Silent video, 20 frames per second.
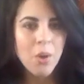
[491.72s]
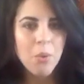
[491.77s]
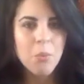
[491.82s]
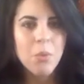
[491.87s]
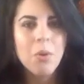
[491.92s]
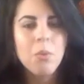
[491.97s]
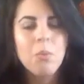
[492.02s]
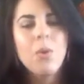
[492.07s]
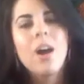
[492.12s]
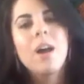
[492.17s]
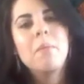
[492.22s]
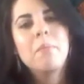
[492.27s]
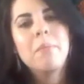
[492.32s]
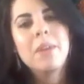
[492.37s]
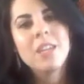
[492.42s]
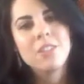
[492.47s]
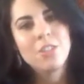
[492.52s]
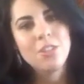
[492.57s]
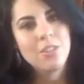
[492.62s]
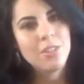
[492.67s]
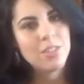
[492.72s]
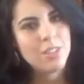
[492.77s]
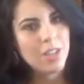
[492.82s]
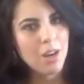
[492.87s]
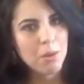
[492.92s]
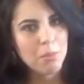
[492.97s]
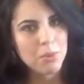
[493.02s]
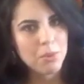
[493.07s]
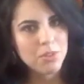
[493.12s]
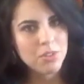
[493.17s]
Well, what makes you
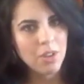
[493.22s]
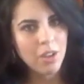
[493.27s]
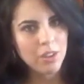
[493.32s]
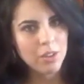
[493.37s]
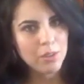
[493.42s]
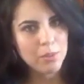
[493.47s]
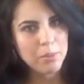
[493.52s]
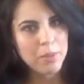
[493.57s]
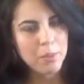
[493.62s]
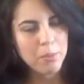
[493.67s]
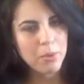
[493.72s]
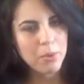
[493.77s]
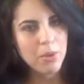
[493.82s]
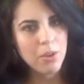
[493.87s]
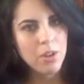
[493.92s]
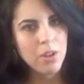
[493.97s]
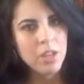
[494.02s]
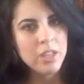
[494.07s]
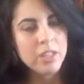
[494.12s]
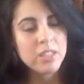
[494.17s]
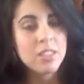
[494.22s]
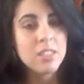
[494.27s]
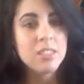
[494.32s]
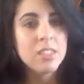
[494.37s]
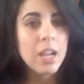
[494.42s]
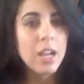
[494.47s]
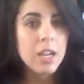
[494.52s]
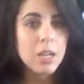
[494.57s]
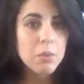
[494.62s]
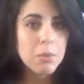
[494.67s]
desirable to other people?
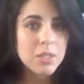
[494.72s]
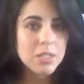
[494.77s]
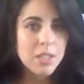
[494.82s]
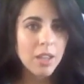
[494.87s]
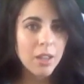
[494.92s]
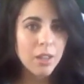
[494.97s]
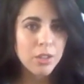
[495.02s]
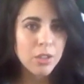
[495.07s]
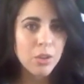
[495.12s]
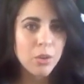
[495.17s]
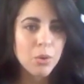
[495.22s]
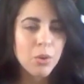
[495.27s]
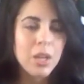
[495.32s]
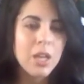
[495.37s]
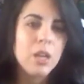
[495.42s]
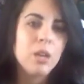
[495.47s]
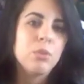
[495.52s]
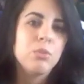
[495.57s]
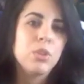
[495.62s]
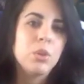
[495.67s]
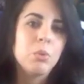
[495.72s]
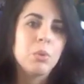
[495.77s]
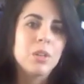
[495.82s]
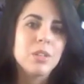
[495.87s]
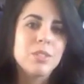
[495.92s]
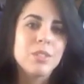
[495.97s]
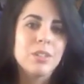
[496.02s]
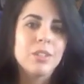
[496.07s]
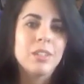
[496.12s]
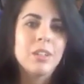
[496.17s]
Society would tell you if you were a
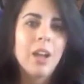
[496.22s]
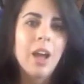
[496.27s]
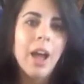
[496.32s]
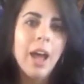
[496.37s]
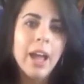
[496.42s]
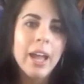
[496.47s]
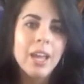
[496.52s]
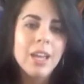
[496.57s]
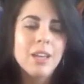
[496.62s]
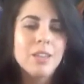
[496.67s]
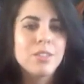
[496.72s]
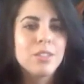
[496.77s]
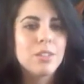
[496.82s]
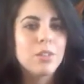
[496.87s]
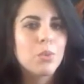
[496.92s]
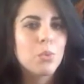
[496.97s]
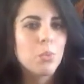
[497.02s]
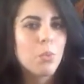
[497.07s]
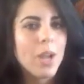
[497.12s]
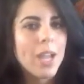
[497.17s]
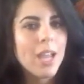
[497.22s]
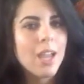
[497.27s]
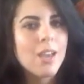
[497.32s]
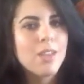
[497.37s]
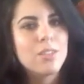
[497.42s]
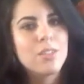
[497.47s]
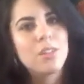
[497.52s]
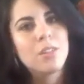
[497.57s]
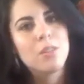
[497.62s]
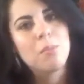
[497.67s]
certain height, a certain weight,
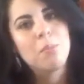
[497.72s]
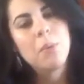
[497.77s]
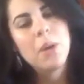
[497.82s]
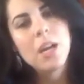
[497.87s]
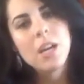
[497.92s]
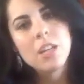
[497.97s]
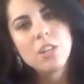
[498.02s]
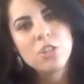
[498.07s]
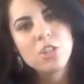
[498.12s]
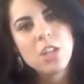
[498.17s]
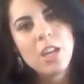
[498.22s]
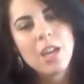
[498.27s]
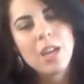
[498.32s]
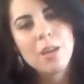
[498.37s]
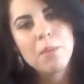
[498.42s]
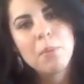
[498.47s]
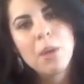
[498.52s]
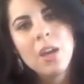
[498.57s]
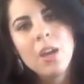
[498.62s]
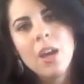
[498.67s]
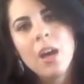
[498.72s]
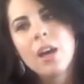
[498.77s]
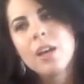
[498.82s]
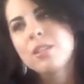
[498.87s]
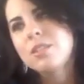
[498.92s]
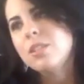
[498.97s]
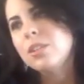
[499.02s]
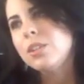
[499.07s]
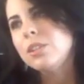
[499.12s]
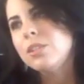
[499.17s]
a certain body shape, a
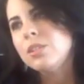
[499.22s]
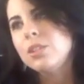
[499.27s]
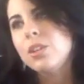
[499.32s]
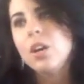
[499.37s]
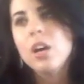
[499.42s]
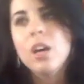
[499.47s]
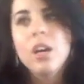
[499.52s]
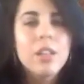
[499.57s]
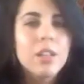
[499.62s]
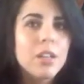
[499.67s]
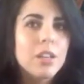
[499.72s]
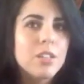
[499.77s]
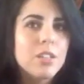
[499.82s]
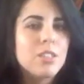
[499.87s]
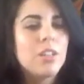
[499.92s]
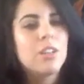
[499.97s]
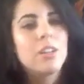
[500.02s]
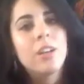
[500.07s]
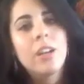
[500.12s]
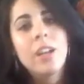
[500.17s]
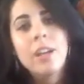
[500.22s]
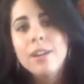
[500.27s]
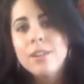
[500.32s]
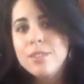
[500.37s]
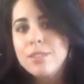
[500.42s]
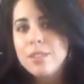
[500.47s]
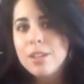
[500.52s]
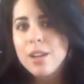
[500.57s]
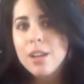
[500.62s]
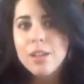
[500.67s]
certain color, a certain
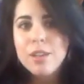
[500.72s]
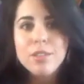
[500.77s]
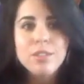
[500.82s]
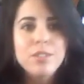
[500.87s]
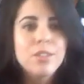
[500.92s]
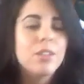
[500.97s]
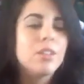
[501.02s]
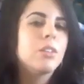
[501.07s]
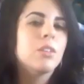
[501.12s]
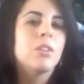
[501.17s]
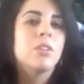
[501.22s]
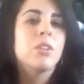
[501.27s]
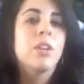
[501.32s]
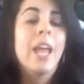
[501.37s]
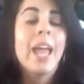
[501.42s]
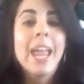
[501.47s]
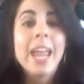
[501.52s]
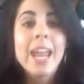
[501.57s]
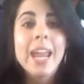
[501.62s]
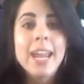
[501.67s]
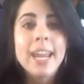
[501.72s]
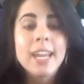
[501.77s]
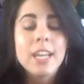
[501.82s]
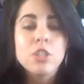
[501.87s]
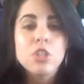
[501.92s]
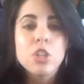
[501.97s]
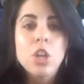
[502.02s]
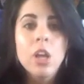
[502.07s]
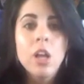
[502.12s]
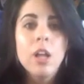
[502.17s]
hairstyle, certain
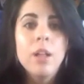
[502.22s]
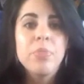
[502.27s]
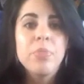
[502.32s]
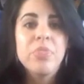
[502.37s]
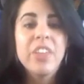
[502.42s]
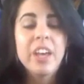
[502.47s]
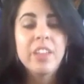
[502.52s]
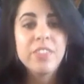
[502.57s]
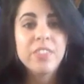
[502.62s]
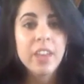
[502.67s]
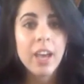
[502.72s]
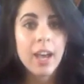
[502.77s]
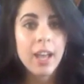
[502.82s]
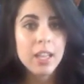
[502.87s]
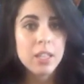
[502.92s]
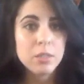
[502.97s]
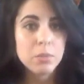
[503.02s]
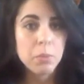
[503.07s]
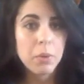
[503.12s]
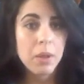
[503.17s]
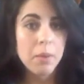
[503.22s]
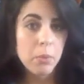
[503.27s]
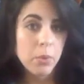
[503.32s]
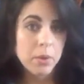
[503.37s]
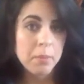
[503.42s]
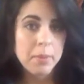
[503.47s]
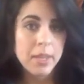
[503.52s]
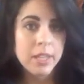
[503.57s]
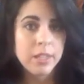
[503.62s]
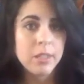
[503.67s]
age, that is what
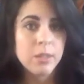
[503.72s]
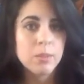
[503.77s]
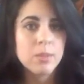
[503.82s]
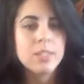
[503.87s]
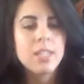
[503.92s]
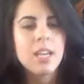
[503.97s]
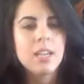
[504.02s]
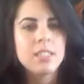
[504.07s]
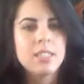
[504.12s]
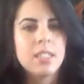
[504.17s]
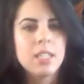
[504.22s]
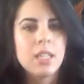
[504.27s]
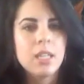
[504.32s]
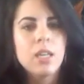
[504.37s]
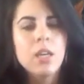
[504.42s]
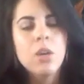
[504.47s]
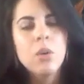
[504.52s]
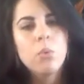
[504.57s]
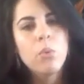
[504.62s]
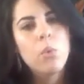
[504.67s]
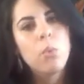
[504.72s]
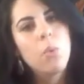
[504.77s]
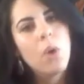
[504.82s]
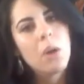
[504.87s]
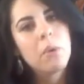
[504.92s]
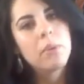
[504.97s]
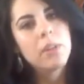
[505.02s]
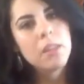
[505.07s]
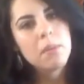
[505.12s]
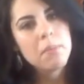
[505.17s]
would make you sexy. Well,
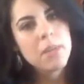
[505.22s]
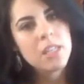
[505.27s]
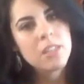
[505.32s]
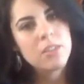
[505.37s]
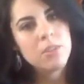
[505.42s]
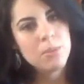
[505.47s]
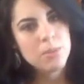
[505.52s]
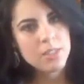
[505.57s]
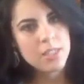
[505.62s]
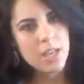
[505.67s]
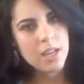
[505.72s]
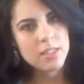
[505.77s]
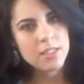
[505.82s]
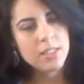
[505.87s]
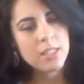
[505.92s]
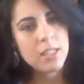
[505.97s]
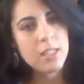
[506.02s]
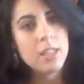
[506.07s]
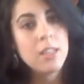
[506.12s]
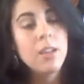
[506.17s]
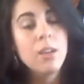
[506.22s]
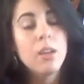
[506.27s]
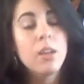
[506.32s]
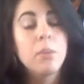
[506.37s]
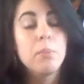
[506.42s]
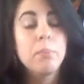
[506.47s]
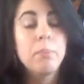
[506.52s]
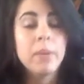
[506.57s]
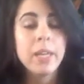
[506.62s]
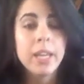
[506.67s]
what really makes you sexy,
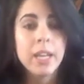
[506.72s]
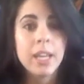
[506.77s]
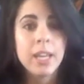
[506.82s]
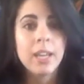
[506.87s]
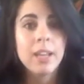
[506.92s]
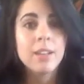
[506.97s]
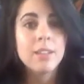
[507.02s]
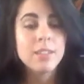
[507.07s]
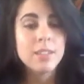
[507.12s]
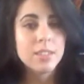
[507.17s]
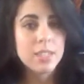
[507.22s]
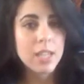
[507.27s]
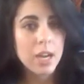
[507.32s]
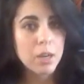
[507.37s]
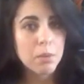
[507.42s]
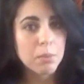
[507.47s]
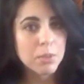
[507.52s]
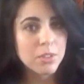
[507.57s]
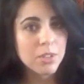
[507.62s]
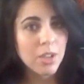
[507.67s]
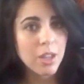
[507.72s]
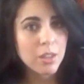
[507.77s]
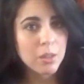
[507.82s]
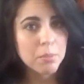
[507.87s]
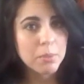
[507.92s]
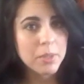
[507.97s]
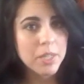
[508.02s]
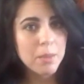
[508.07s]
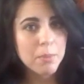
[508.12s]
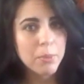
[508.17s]
meaning desirable to other
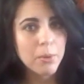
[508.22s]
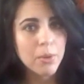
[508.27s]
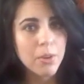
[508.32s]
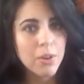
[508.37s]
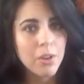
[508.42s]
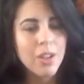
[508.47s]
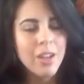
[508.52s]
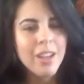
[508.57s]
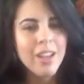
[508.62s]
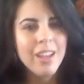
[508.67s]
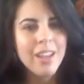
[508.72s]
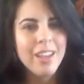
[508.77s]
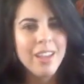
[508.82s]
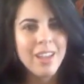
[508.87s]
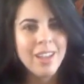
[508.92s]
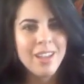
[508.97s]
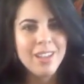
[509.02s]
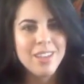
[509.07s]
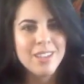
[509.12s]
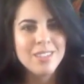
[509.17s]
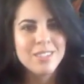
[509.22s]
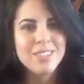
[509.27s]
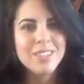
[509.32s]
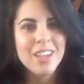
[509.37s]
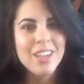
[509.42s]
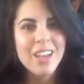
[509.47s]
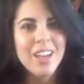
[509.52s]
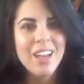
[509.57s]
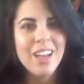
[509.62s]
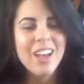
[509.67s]
people, is
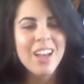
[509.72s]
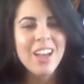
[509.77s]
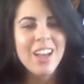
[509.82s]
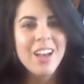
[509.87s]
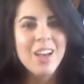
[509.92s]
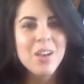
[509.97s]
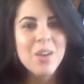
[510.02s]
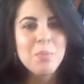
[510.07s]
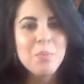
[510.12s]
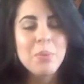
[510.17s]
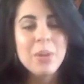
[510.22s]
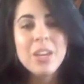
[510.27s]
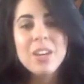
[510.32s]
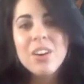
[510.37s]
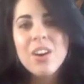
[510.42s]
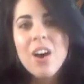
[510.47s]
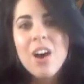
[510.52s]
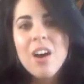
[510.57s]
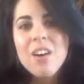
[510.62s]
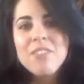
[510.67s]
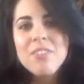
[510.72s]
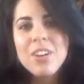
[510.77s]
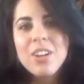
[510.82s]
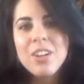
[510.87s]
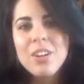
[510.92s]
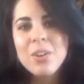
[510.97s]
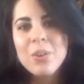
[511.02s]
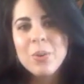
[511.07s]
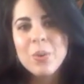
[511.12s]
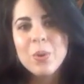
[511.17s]
being confident
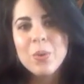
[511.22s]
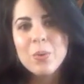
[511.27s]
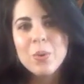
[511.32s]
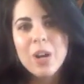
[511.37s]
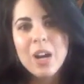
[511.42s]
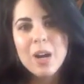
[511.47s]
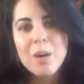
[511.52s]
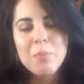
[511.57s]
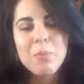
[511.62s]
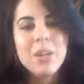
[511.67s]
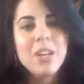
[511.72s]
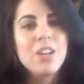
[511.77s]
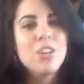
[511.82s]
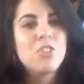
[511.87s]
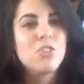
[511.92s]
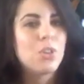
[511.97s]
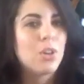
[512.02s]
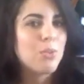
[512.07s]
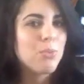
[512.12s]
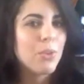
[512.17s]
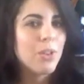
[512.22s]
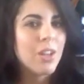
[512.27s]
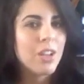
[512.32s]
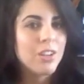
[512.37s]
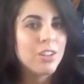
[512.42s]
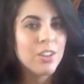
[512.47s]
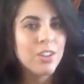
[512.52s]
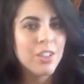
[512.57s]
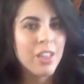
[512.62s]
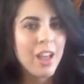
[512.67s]
in who you are, being joyful
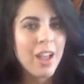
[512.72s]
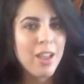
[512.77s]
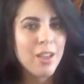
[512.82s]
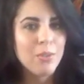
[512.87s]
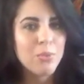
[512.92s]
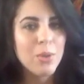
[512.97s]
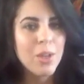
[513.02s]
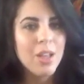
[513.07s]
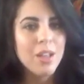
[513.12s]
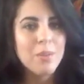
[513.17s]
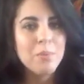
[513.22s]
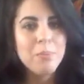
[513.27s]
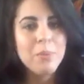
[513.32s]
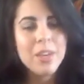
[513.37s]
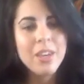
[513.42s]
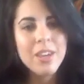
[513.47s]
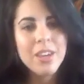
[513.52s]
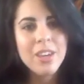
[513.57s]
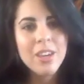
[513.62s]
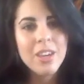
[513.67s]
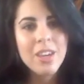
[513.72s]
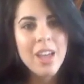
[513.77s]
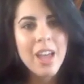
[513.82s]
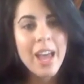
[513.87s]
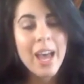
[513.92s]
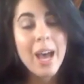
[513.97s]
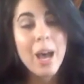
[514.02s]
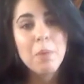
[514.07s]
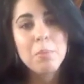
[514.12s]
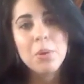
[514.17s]
in your life, being
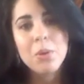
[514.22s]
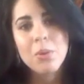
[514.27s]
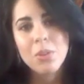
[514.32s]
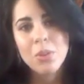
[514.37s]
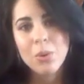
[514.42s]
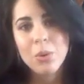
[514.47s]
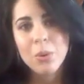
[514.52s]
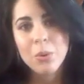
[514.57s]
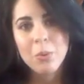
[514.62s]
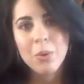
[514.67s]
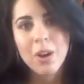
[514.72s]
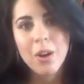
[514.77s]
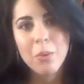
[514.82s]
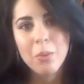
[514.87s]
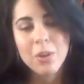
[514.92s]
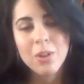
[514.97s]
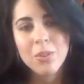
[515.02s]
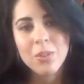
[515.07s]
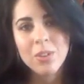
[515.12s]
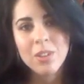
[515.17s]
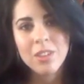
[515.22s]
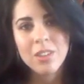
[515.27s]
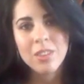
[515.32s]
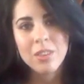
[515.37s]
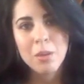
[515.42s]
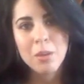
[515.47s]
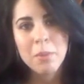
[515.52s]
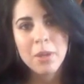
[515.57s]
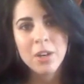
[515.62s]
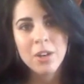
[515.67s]
happy with who you are when you look in
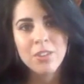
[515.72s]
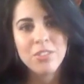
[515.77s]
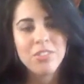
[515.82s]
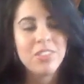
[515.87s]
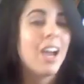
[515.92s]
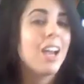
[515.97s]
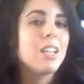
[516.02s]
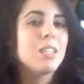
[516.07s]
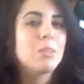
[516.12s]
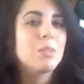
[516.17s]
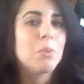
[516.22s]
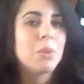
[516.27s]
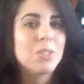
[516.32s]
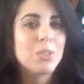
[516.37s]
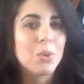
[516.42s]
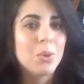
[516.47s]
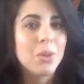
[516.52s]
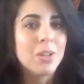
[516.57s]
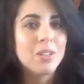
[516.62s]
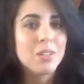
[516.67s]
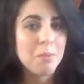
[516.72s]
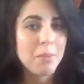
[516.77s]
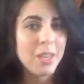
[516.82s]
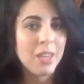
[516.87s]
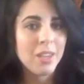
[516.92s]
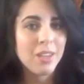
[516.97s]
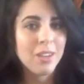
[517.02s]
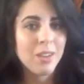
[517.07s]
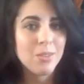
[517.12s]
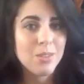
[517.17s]
the mirror. That is what's going to
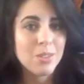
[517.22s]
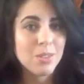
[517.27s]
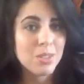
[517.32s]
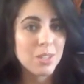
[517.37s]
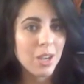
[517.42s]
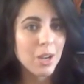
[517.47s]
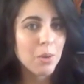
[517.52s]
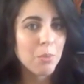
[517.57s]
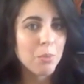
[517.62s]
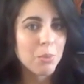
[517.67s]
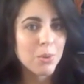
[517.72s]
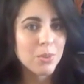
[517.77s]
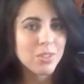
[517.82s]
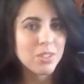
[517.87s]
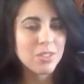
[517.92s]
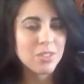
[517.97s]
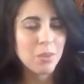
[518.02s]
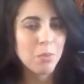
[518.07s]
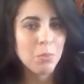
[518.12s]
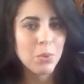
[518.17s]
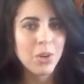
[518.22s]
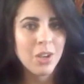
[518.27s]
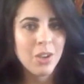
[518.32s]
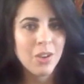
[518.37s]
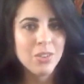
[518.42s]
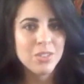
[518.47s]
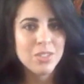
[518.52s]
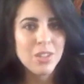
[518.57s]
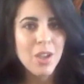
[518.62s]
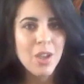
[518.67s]
make you desirable to someone
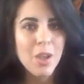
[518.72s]
else.